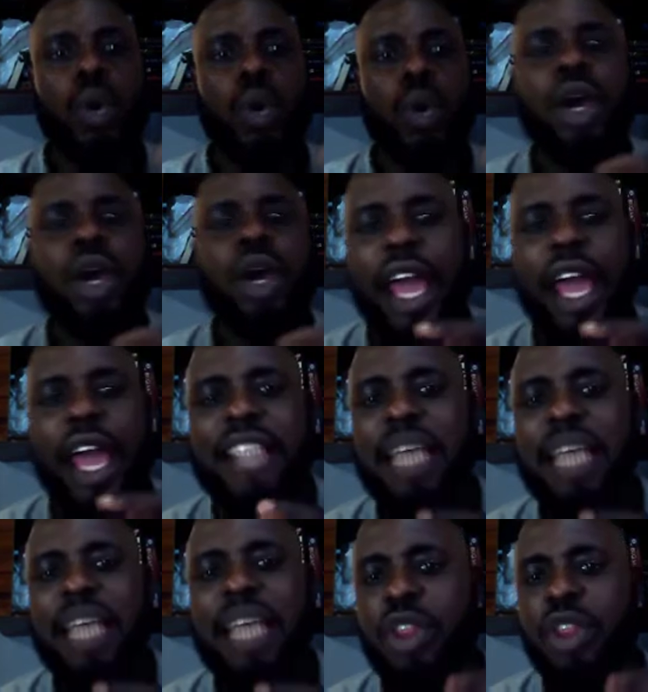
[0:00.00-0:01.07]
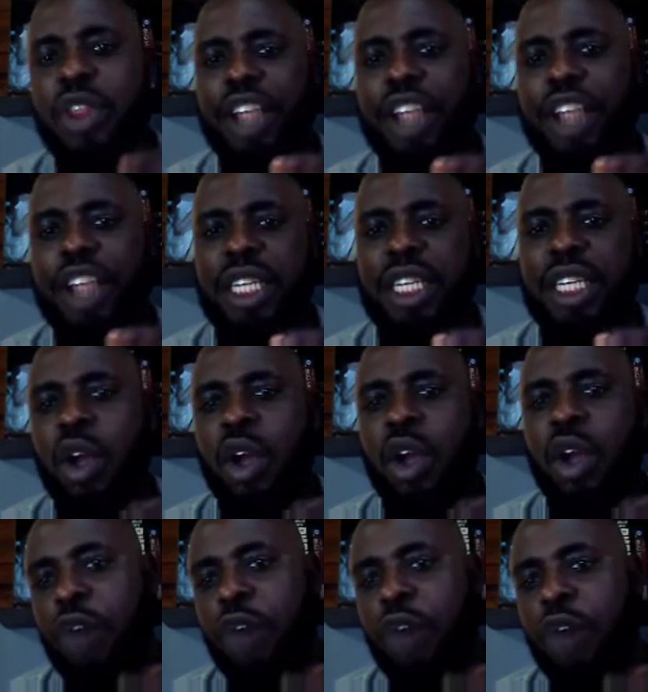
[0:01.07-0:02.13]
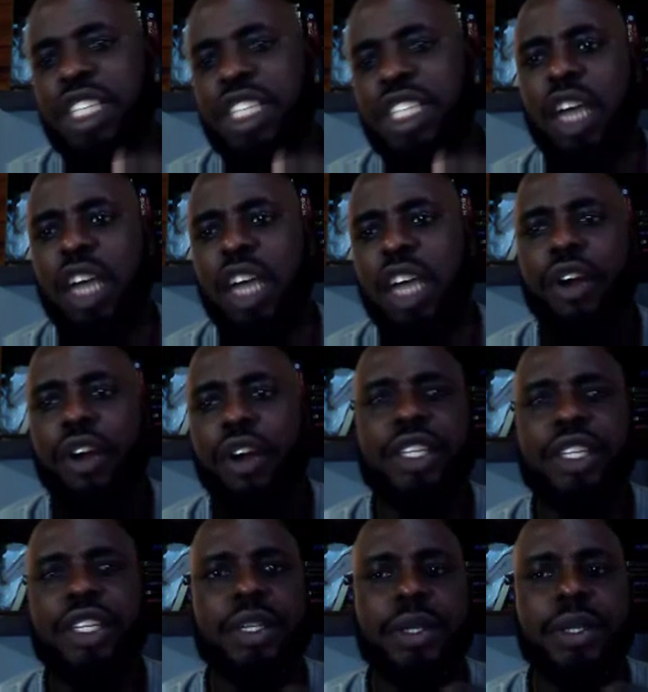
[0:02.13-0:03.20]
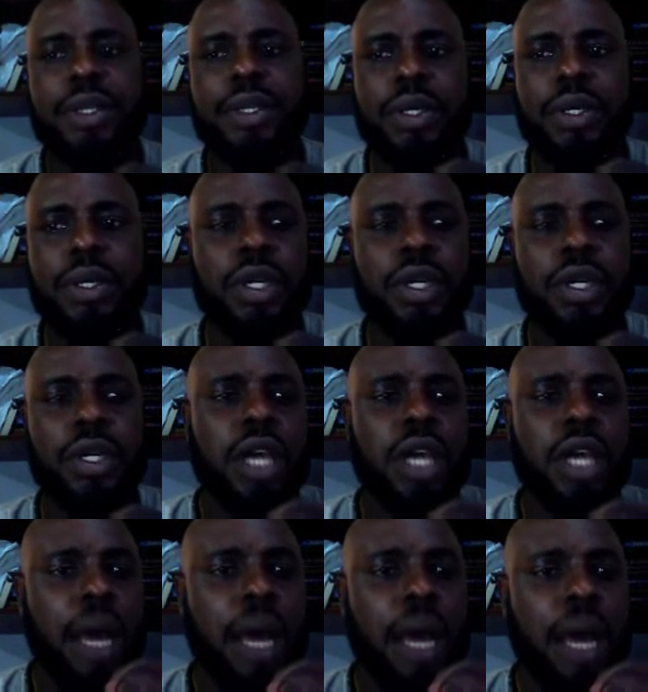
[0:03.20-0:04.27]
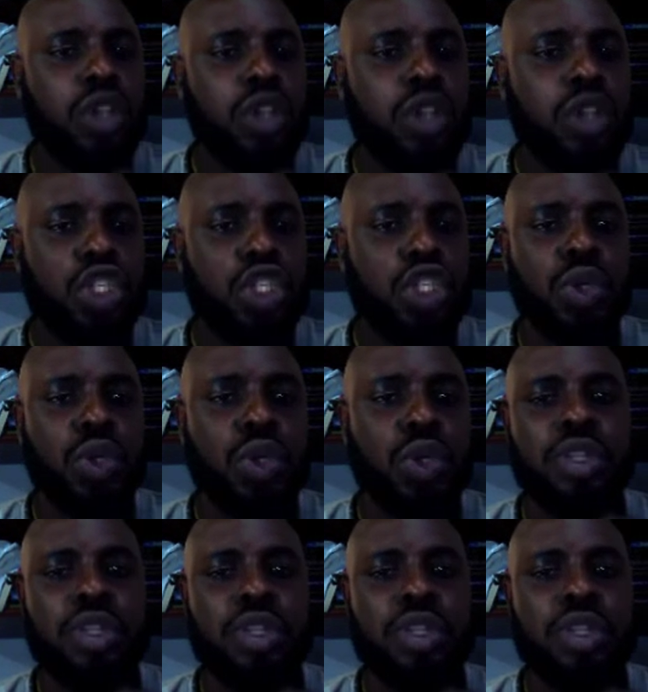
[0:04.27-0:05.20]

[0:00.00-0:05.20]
we'll examine the origin of digital currency. I'm going to teach you